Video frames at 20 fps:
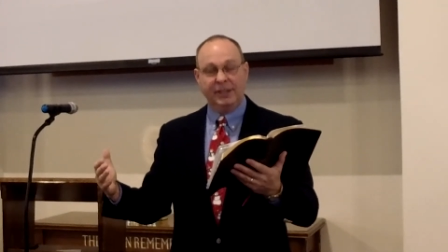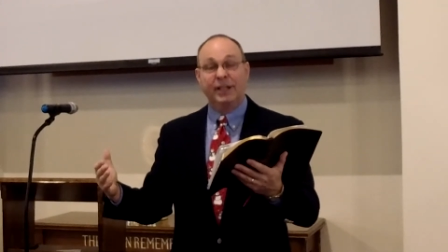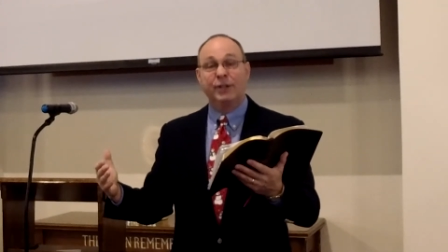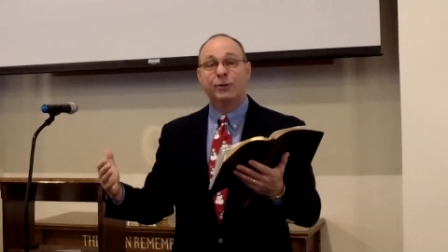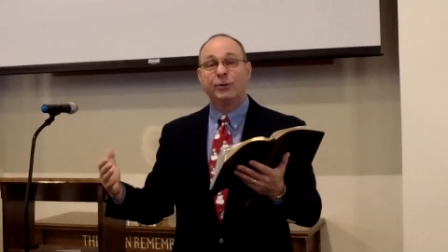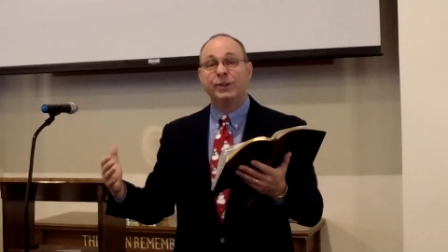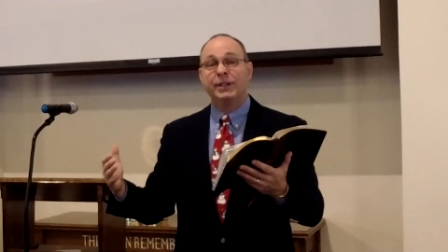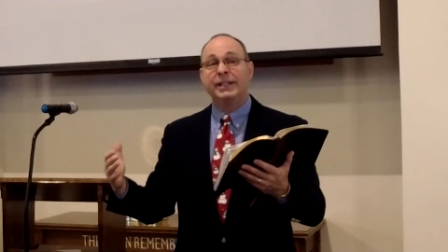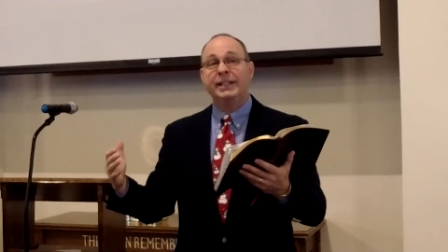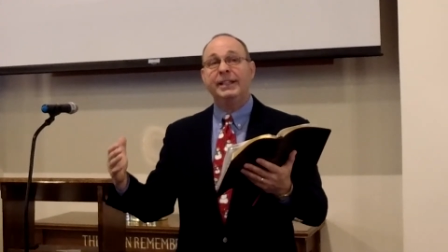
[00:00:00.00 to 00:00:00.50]

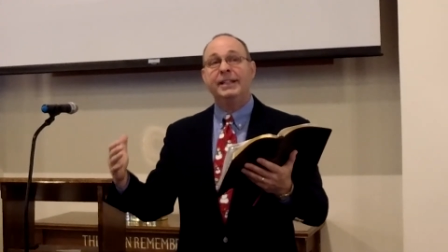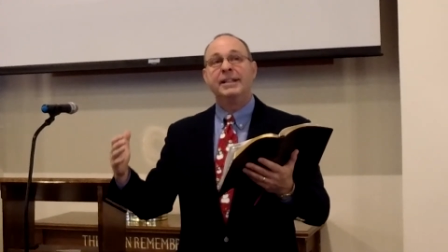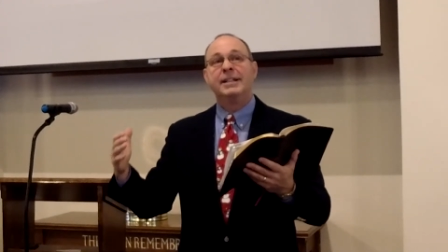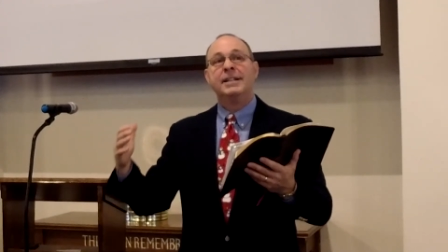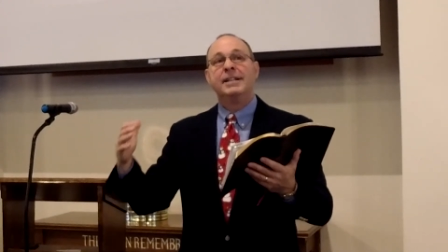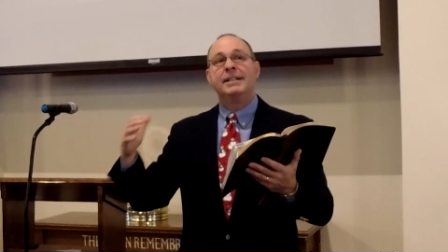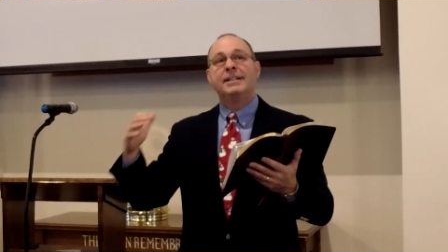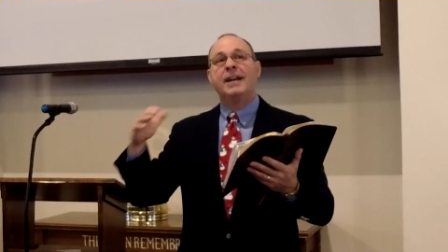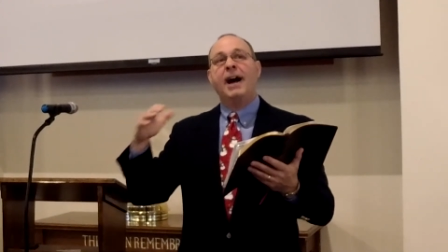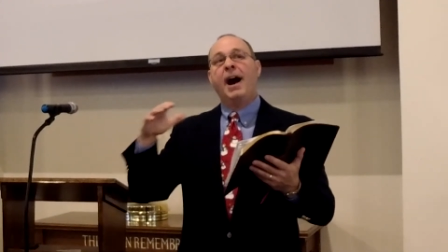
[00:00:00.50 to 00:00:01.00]
Literally,
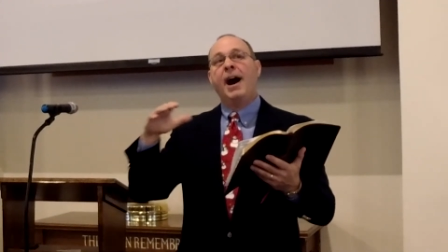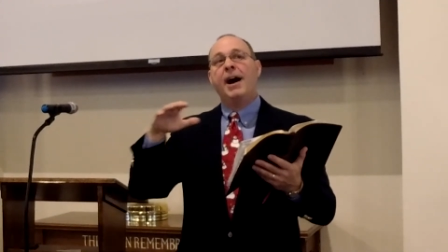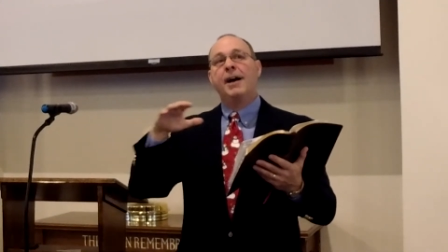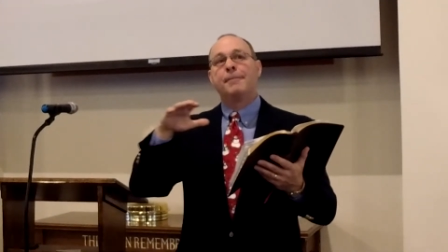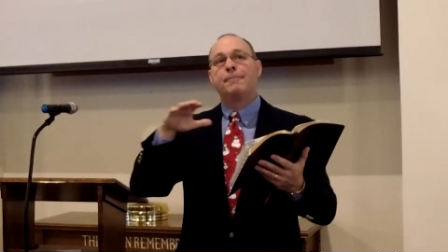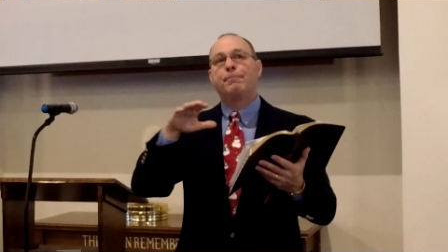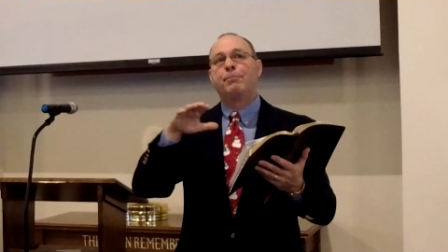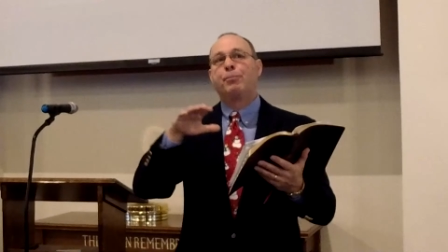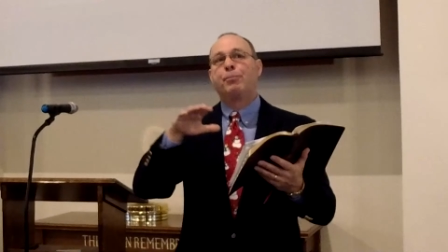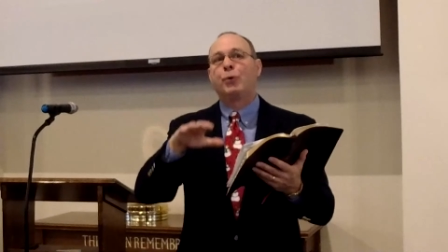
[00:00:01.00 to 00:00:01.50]

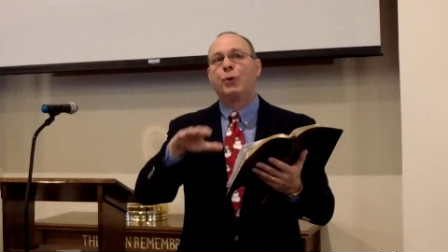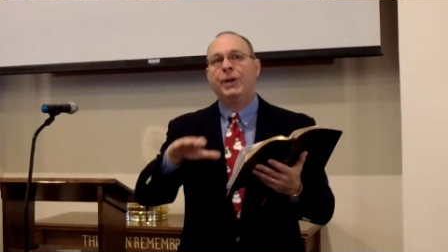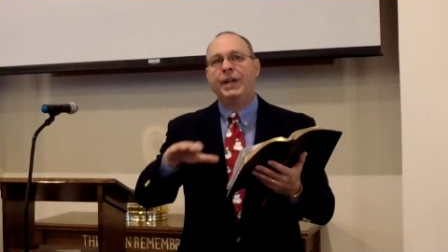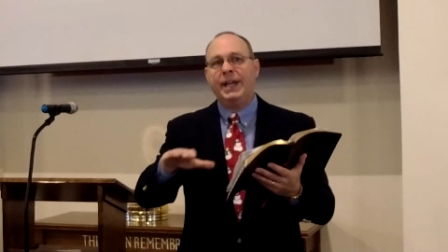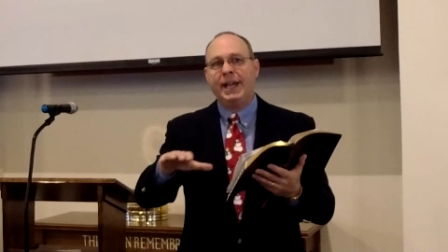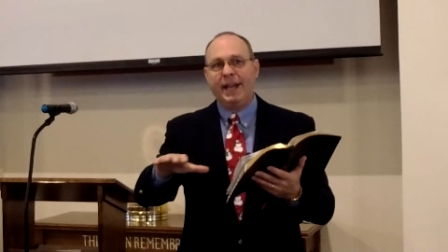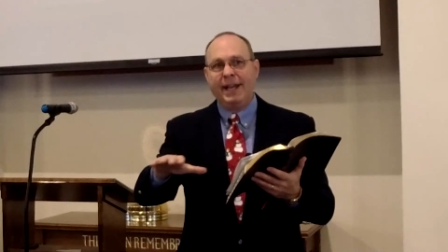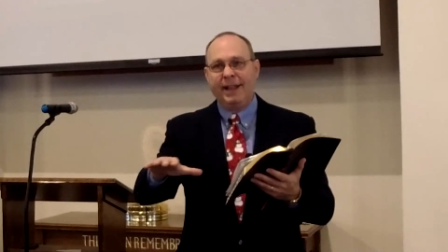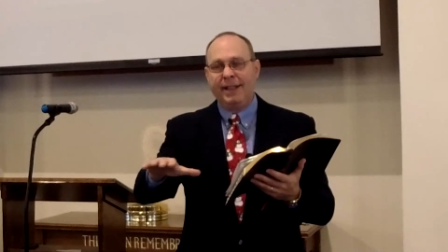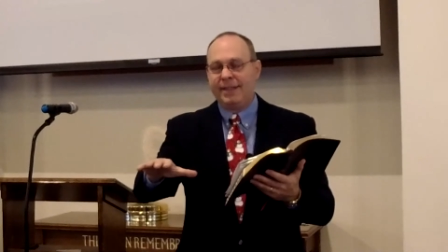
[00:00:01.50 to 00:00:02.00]
God
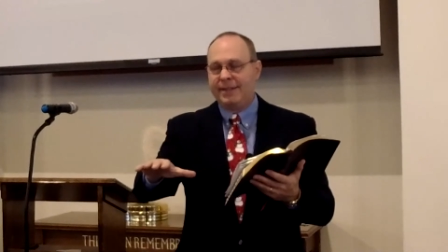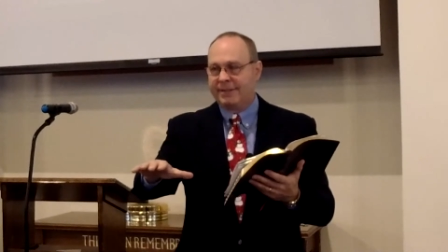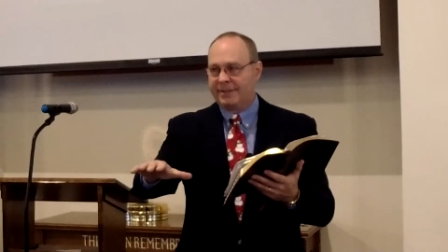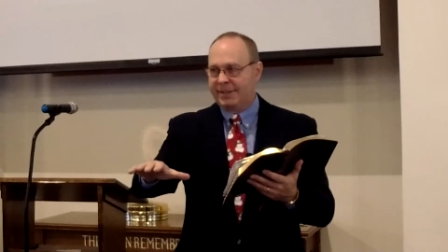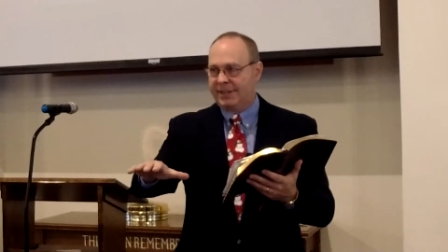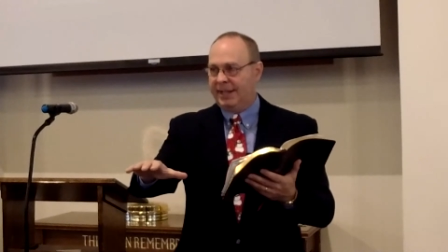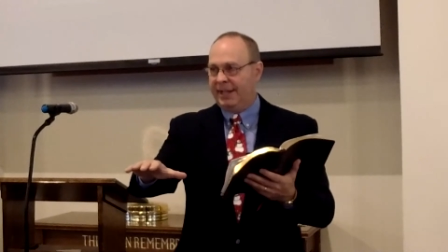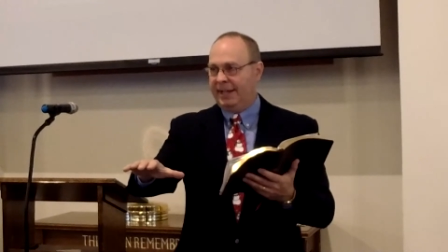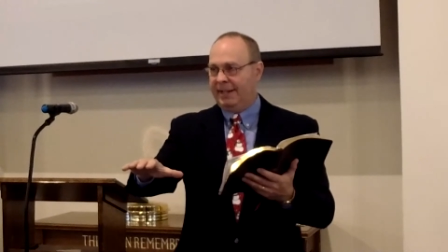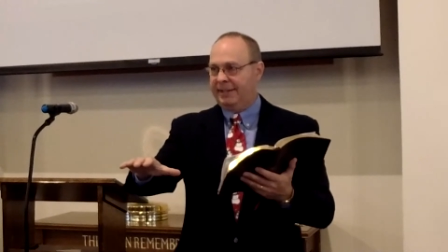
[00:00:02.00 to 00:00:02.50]

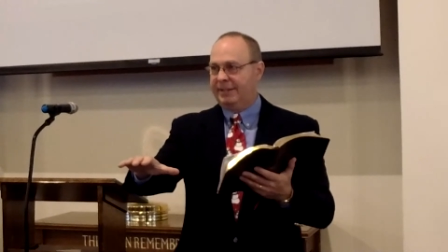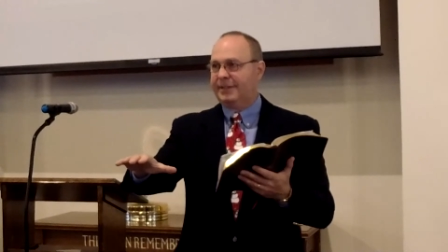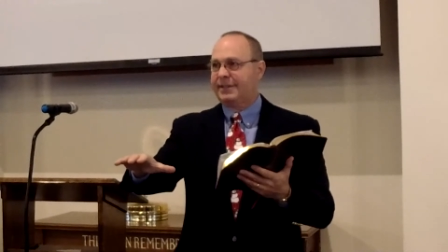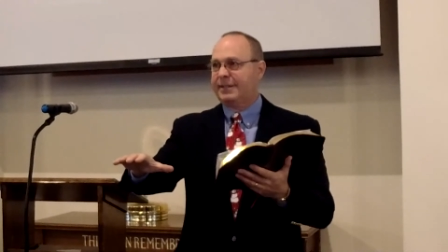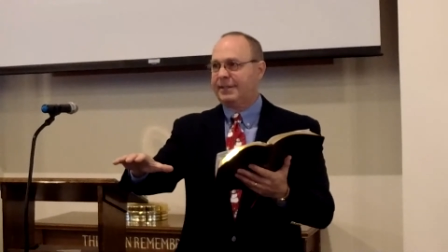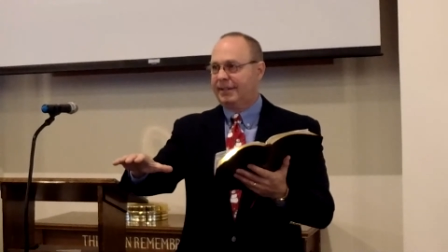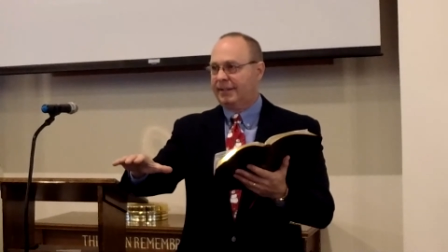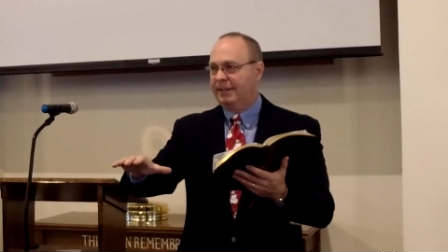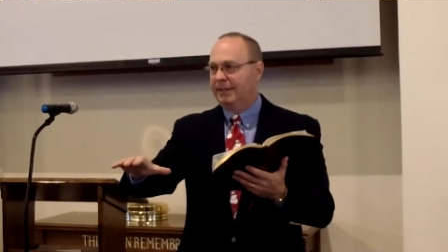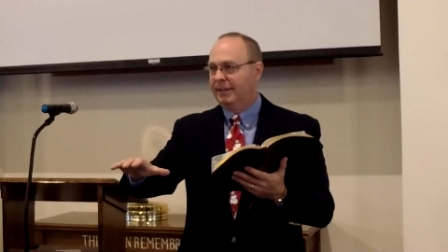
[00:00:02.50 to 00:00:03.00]
breathes
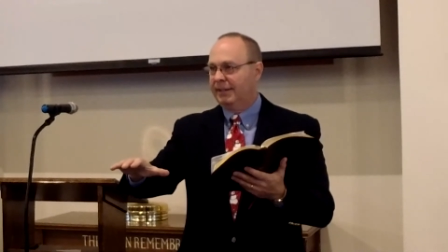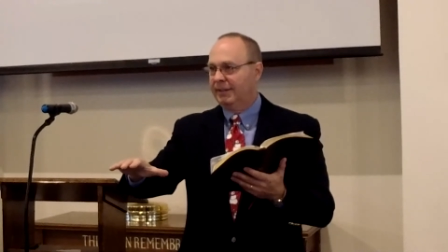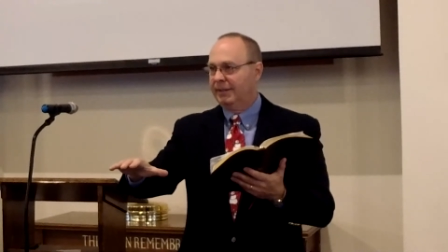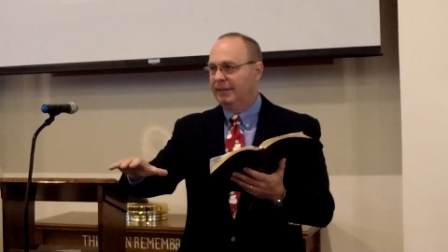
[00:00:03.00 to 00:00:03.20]
it